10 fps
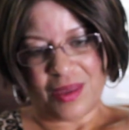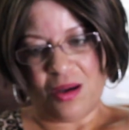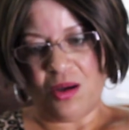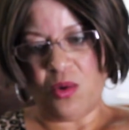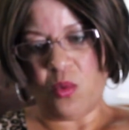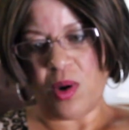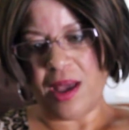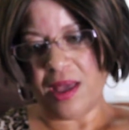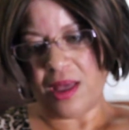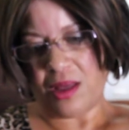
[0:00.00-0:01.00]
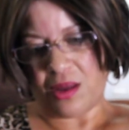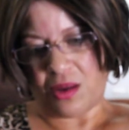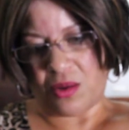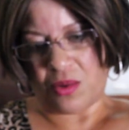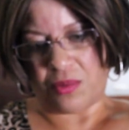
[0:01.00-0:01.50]
oh
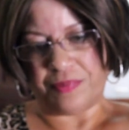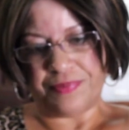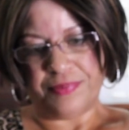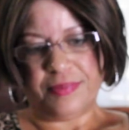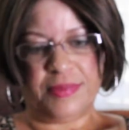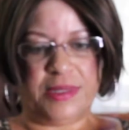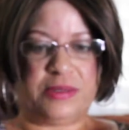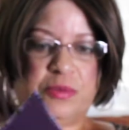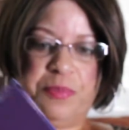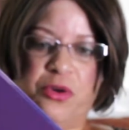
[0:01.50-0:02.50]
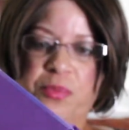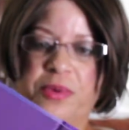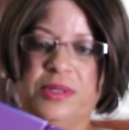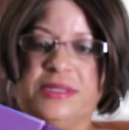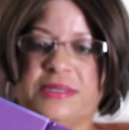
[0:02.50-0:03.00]
wow, it's
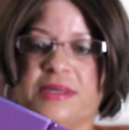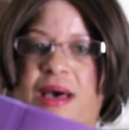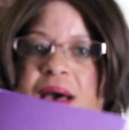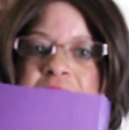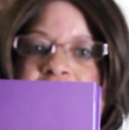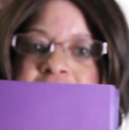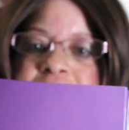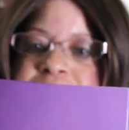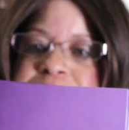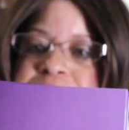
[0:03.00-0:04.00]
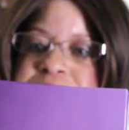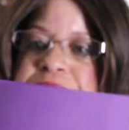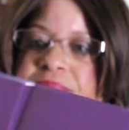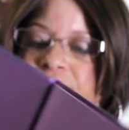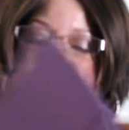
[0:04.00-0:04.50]
purple inside,
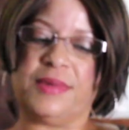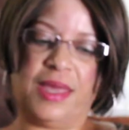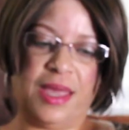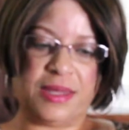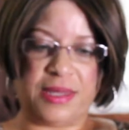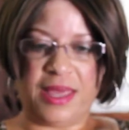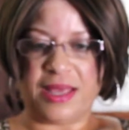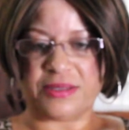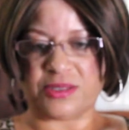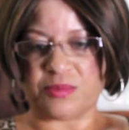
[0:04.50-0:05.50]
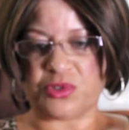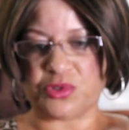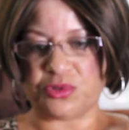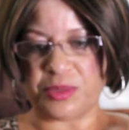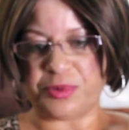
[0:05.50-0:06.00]
and it has some
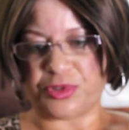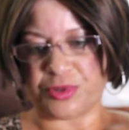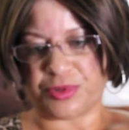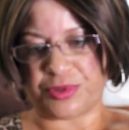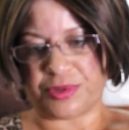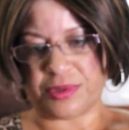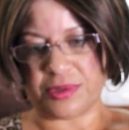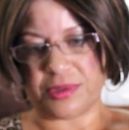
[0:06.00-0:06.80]
scriptures.